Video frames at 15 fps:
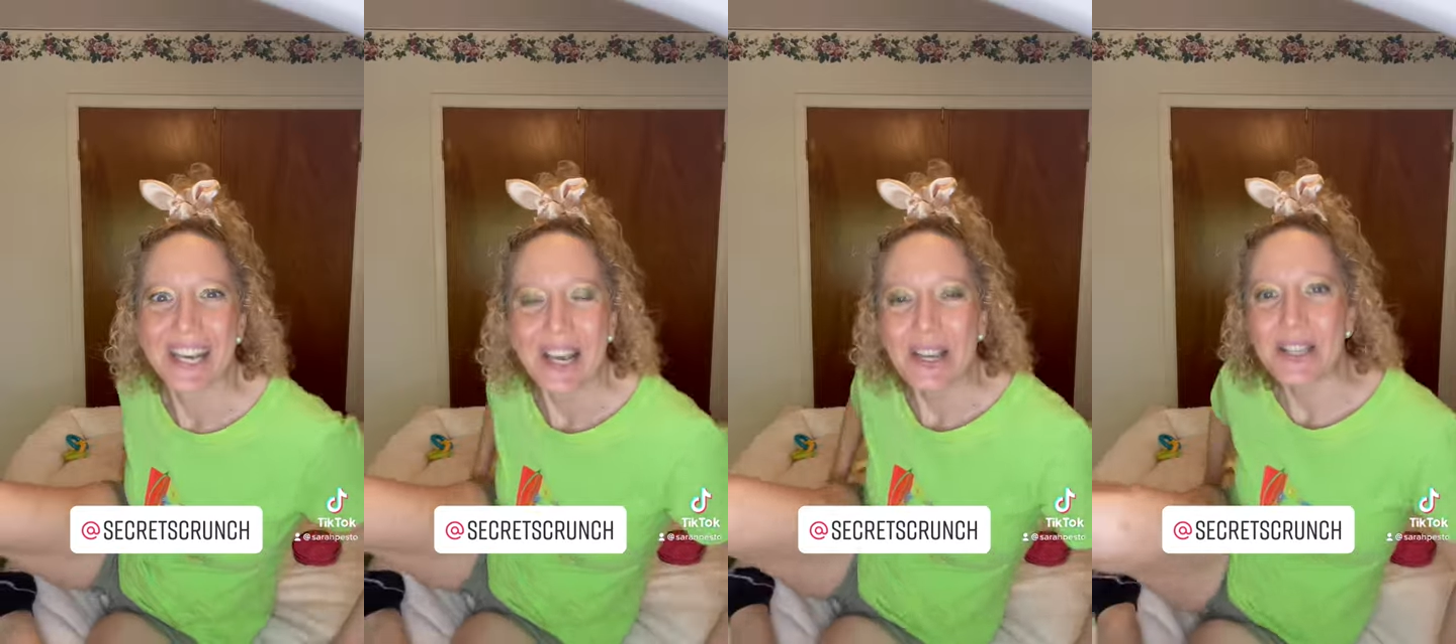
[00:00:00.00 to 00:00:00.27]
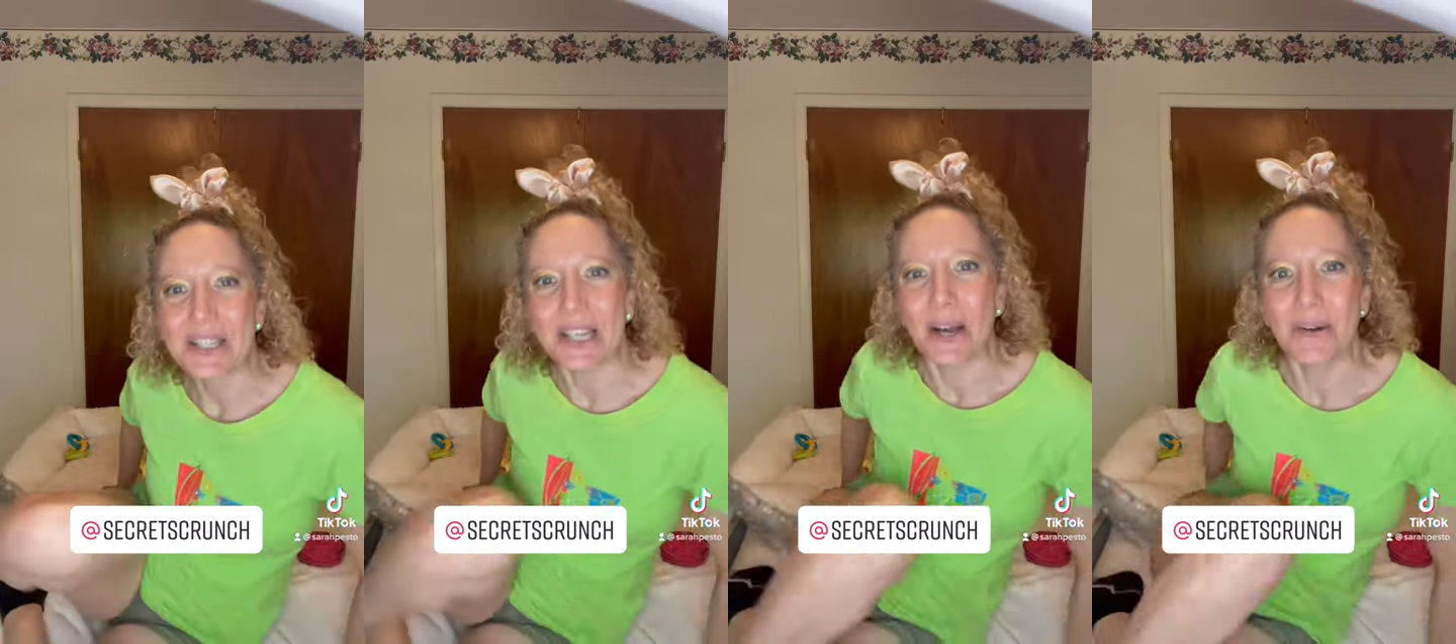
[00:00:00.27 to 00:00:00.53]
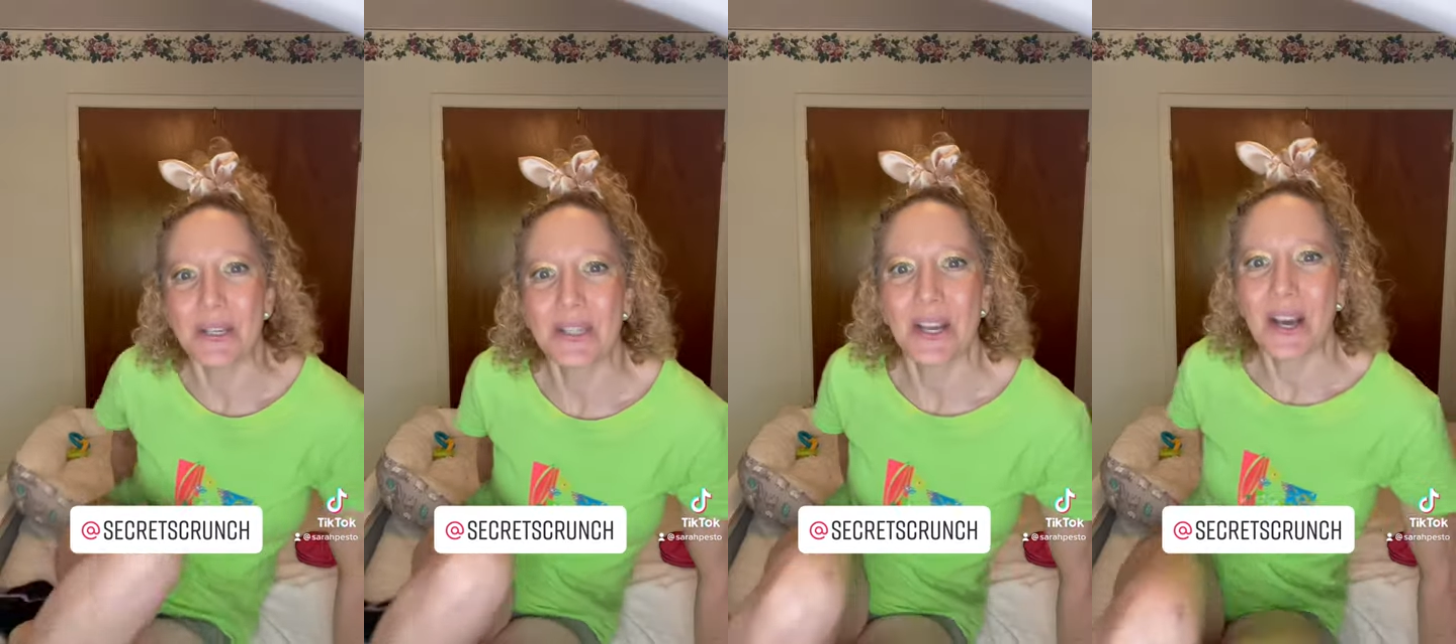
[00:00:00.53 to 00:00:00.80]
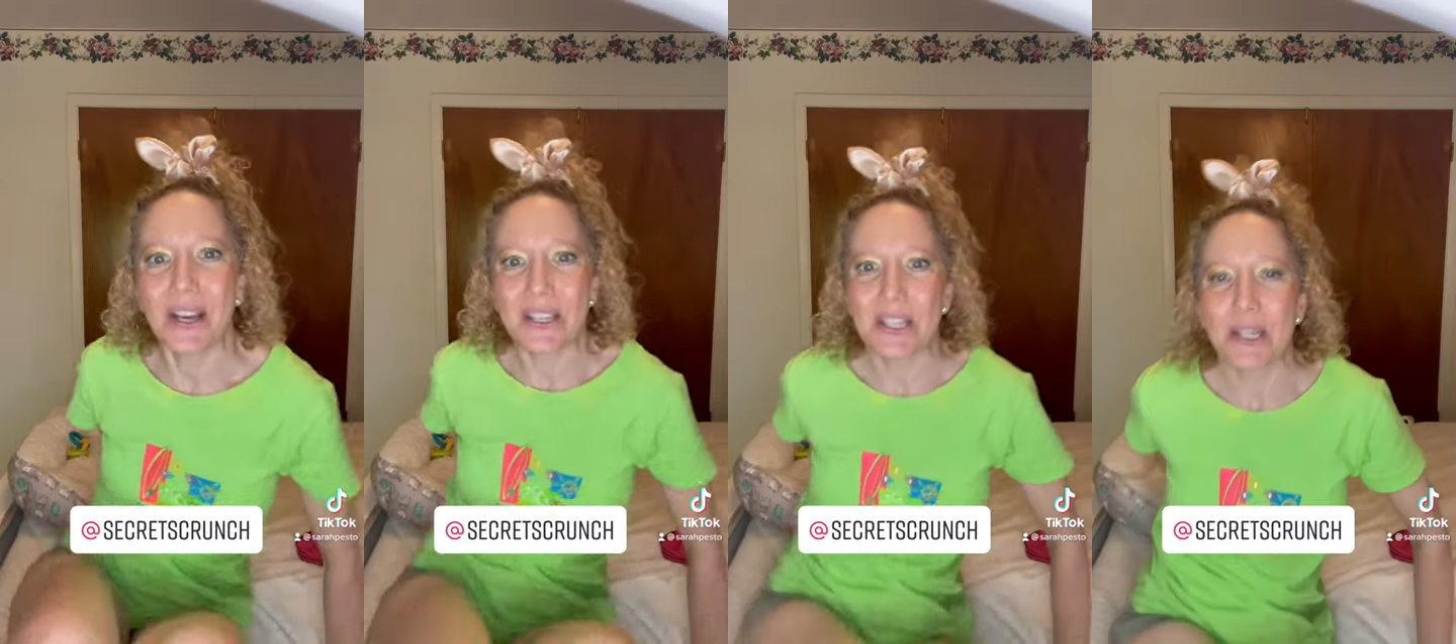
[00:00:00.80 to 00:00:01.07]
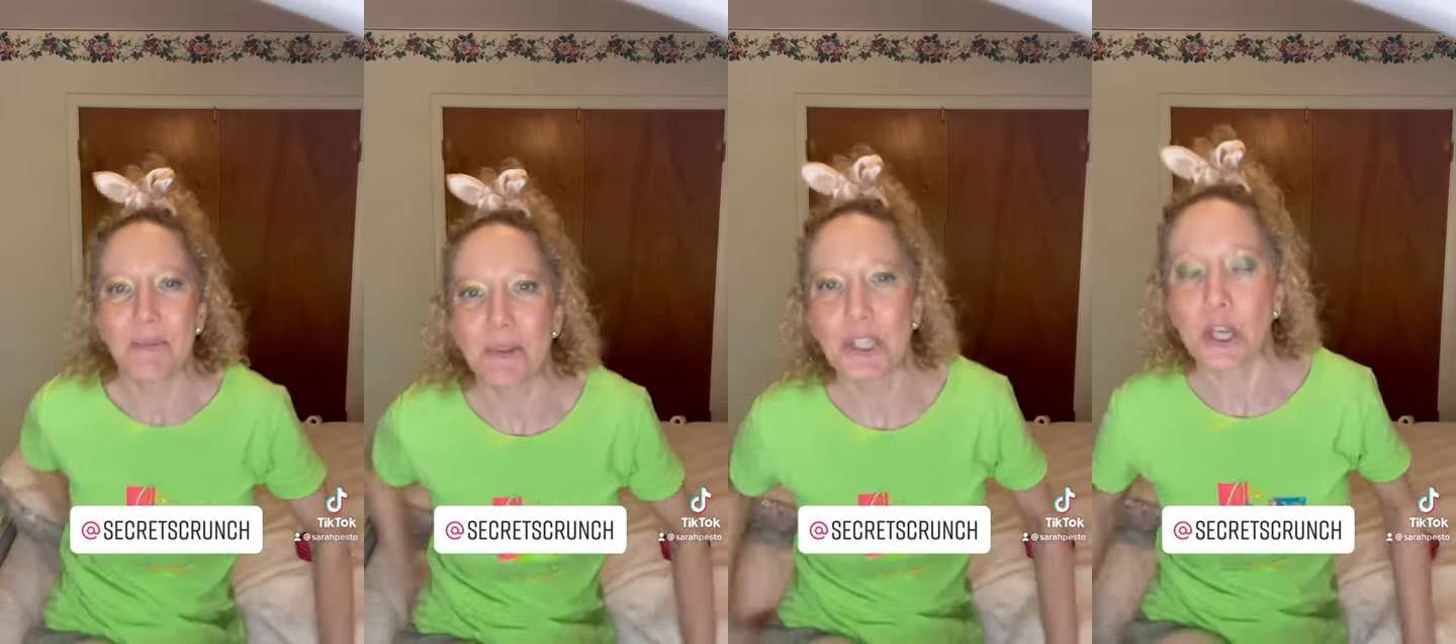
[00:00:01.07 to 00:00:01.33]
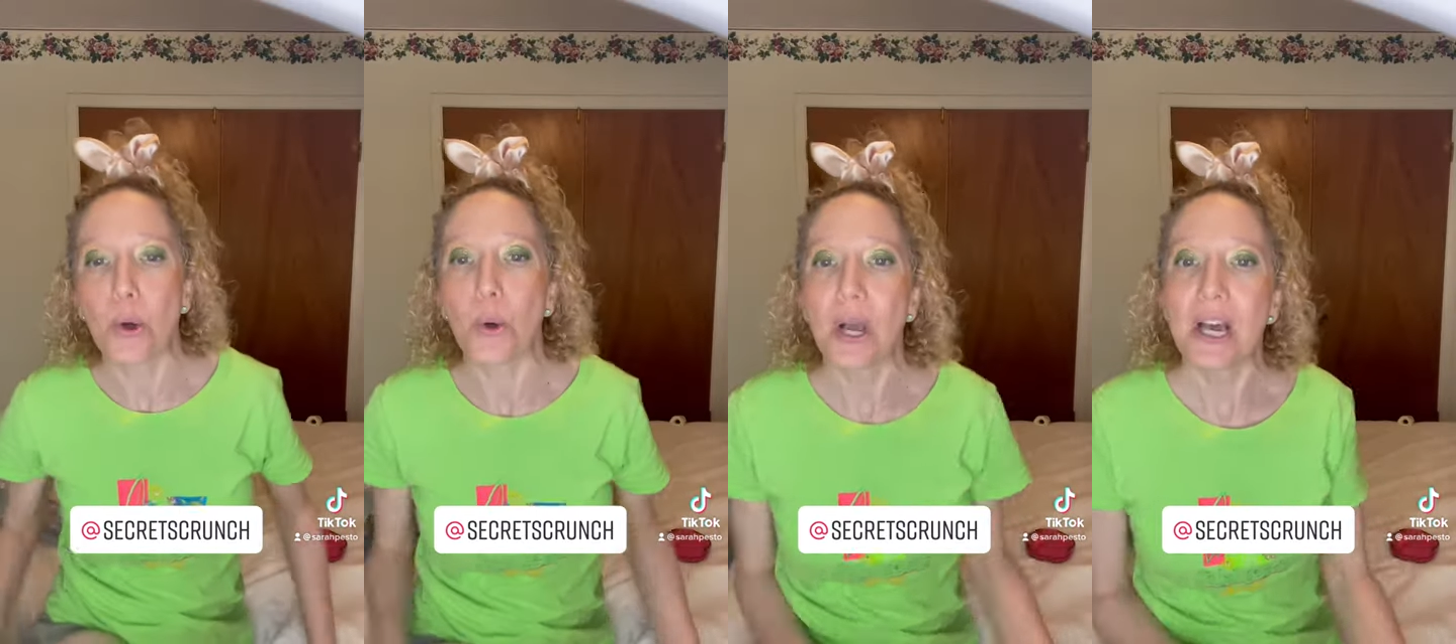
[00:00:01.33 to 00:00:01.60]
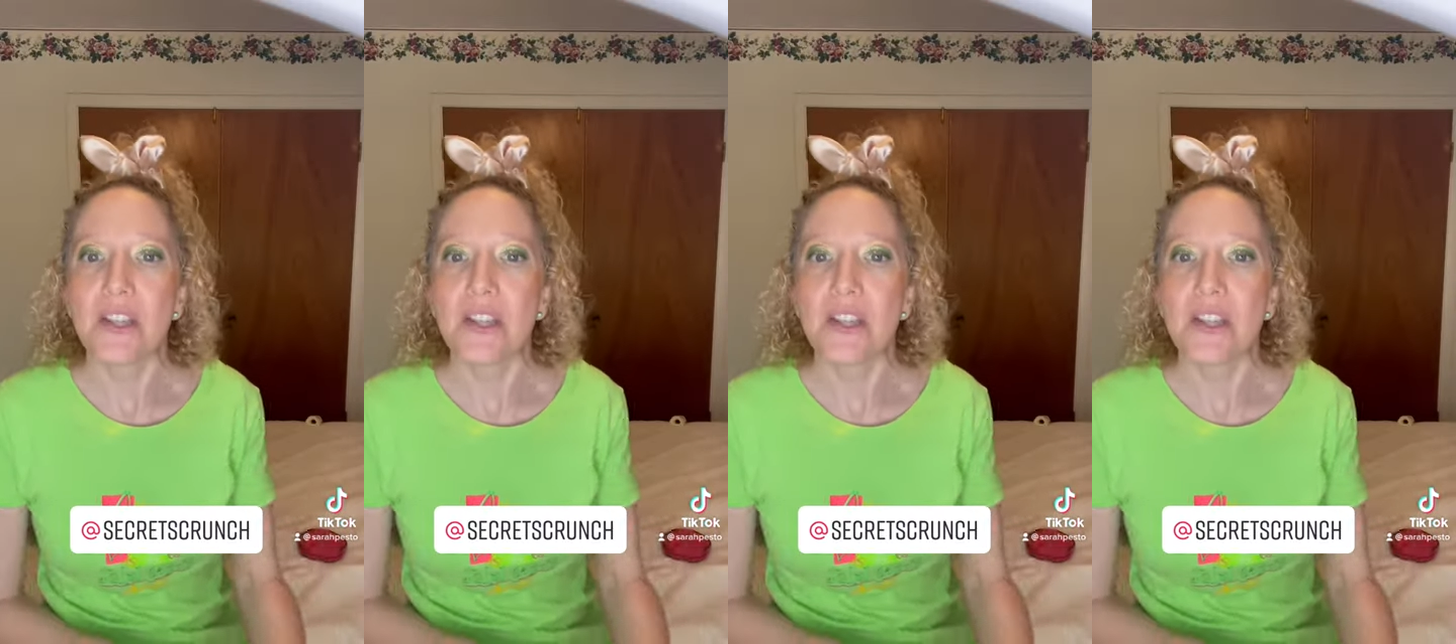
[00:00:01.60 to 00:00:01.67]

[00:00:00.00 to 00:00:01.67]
So it's awesome. So